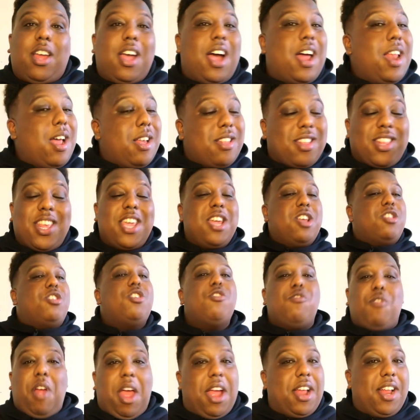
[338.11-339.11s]
And I'll say it to
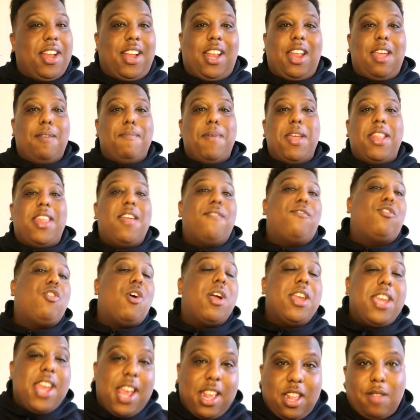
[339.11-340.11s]
you right and clear, mate. They've
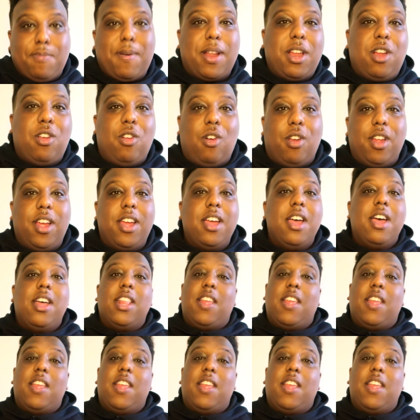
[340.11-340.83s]
got a yes man in Ollie.